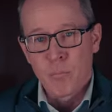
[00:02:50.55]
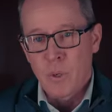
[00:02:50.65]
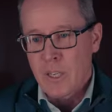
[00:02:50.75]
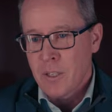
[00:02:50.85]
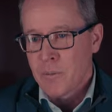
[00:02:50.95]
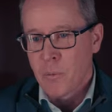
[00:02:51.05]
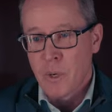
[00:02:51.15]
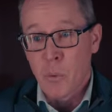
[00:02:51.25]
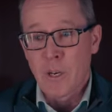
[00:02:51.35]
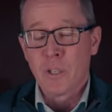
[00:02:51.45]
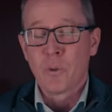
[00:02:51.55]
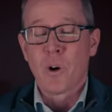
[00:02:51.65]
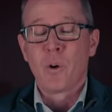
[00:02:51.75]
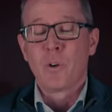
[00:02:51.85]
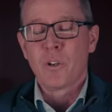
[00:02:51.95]
we went into
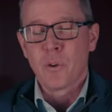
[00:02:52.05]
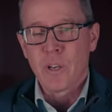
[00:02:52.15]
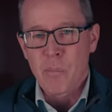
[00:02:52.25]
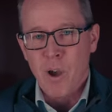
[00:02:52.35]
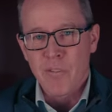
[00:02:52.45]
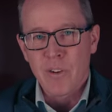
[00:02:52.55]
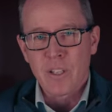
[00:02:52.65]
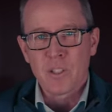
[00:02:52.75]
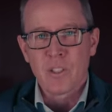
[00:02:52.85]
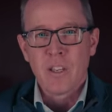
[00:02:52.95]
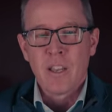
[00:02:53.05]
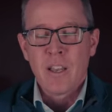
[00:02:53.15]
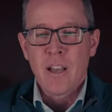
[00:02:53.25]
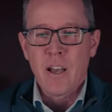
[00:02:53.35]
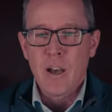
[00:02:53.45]
our own hurry-up offense.
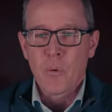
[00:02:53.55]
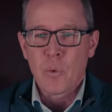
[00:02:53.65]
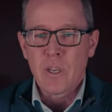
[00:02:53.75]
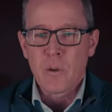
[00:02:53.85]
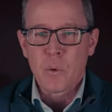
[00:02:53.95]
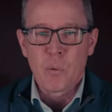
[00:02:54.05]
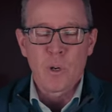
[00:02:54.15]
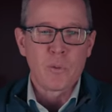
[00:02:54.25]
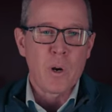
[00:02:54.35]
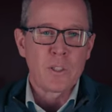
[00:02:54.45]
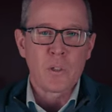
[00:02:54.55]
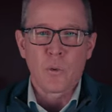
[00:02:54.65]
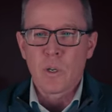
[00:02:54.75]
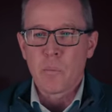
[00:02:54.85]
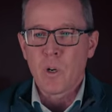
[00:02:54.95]
We briefed Roger
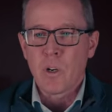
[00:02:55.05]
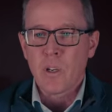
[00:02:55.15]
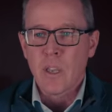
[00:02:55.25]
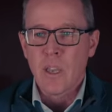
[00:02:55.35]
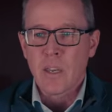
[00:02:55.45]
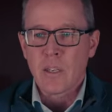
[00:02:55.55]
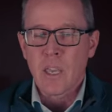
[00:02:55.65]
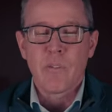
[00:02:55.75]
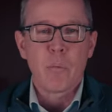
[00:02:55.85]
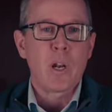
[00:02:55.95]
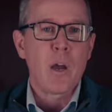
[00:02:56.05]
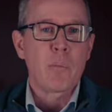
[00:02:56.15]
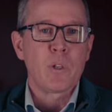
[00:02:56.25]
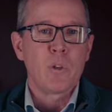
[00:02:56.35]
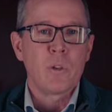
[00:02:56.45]
Greenberg and gave him an
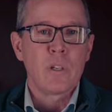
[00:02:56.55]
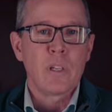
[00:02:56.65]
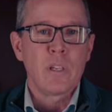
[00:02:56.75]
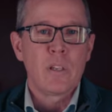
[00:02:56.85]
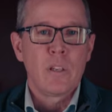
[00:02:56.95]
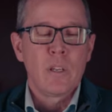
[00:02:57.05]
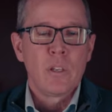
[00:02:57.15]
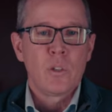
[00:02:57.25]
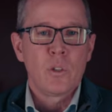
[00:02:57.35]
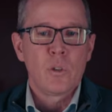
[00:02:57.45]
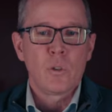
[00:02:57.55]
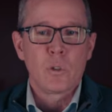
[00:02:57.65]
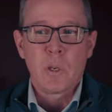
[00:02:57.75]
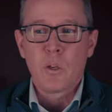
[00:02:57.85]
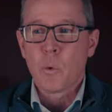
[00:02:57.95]
opportunity to
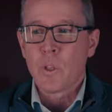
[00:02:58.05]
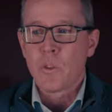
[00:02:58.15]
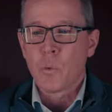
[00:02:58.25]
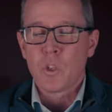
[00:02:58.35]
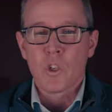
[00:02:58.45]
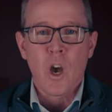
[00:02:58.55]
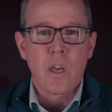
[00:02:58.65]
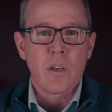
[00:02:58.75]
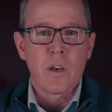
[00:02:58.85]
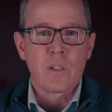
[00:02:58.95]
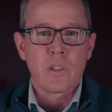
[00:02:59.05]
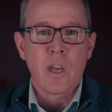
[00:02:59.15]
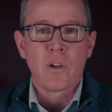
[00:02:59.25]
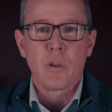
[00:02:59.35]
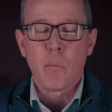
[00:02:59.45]
speak with Shawn on
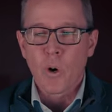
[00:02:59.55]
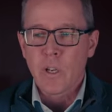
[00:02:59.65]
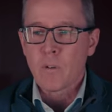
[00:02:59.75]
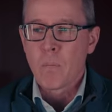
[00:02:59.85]
Saturday morning.